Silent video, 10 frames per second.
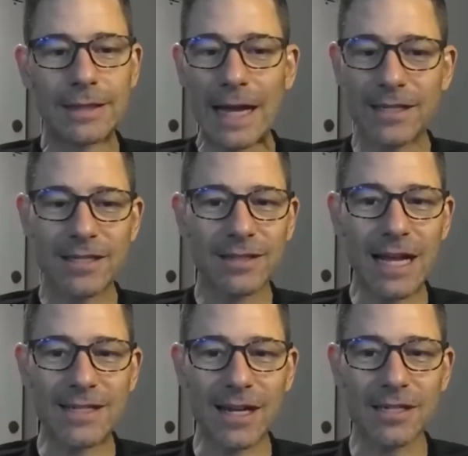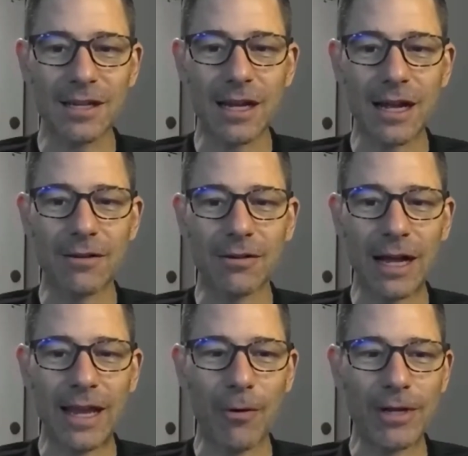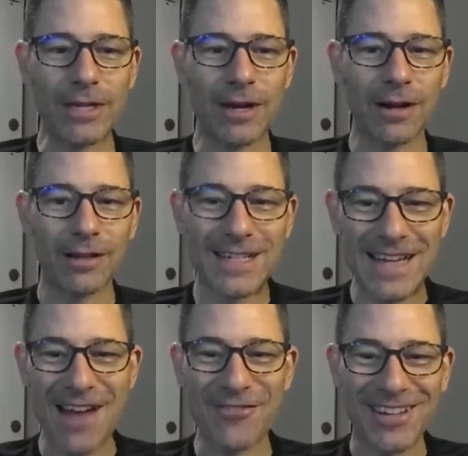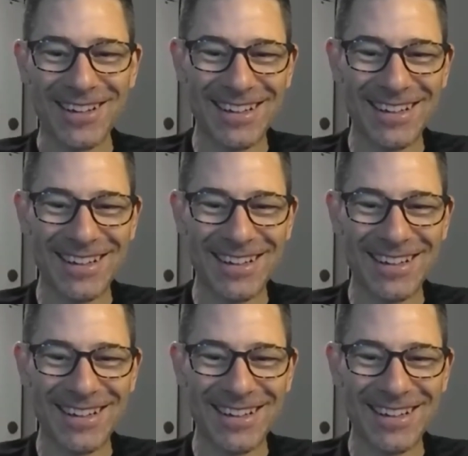That's excellent. I can't wait to hear it. Let's have it.